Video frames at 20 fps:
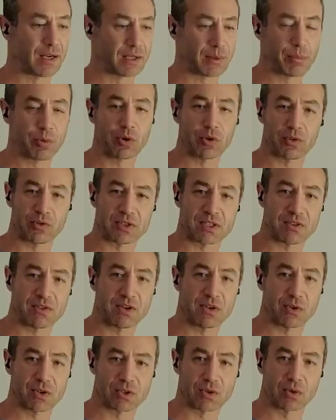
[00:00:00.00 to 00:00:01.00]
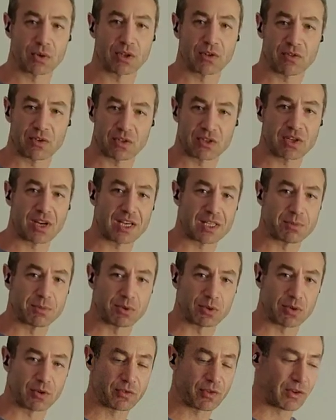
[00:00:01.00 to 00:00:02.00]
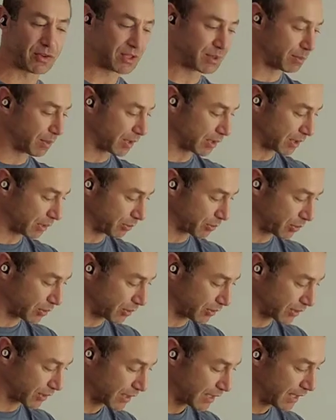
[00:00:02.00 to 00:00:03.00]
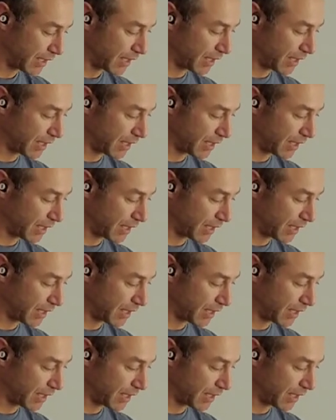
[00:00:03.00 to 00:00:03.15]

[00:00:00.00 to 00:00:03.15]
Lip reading: the point of this video is not advertisement of aftermarket product.